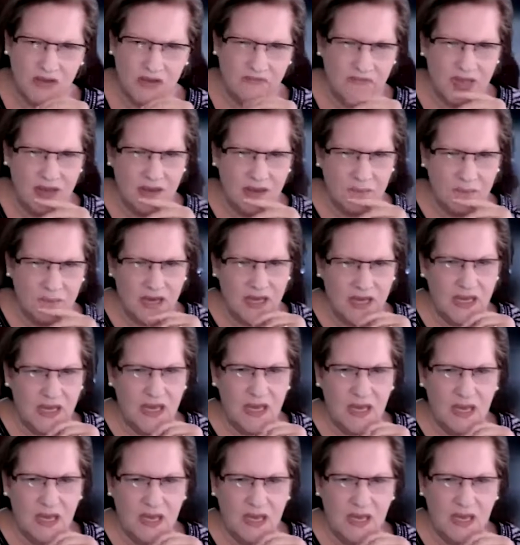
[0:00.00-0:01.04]
if you're a
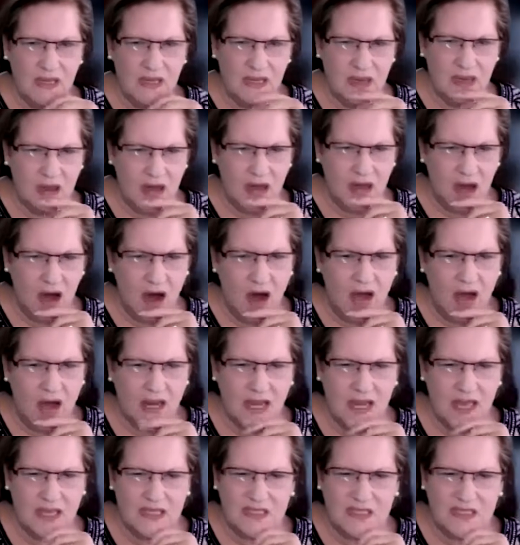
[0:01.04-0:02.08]
in the
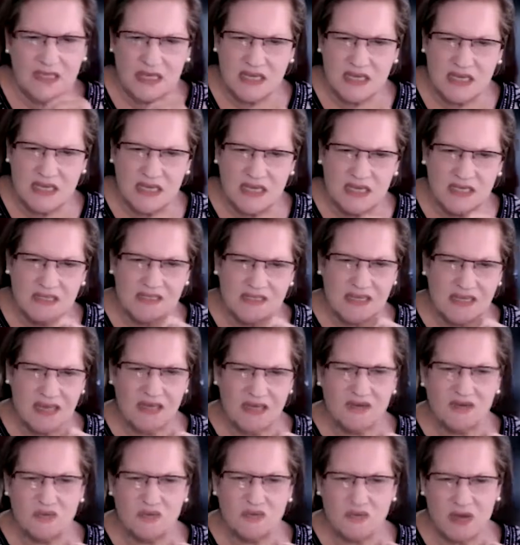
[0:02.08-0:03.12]
audience is
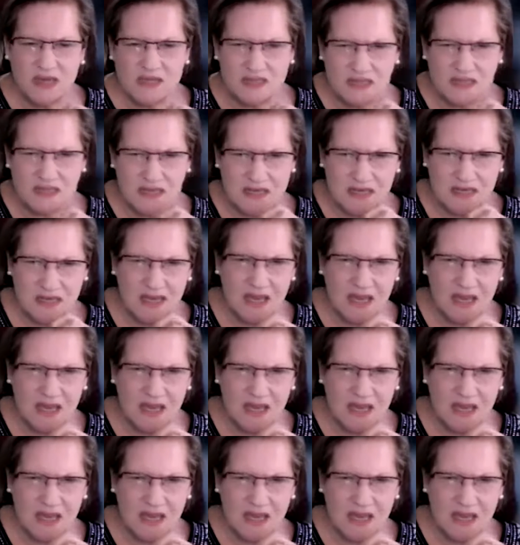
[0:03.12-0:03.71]
interested